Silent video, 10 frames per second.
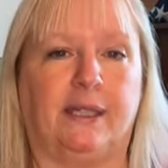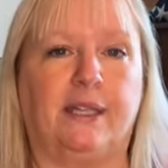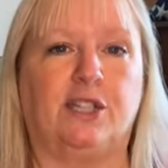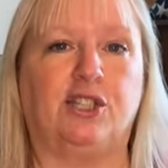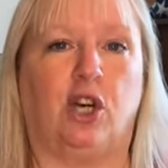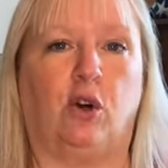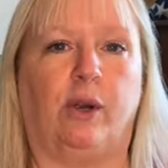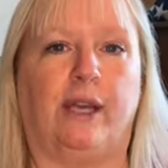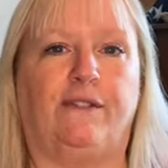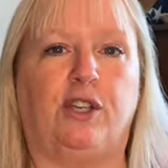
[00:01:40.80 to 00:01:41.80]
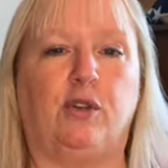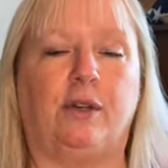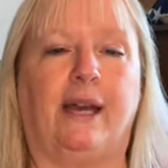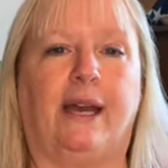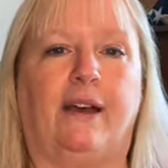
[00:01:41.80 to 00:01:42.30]
So if you
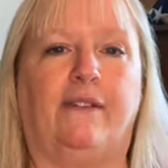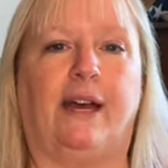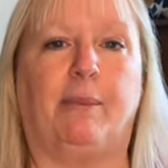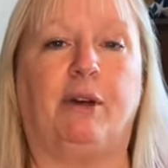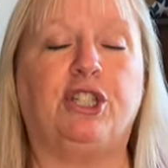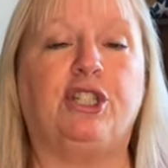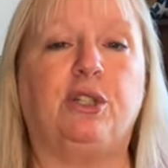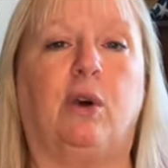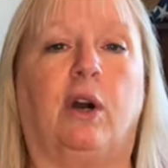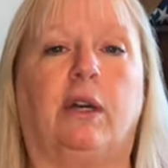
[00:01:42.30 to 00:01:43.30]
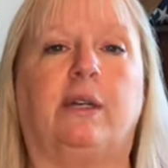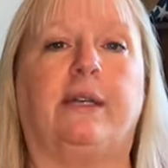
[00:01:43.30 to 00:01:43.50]
have how much you are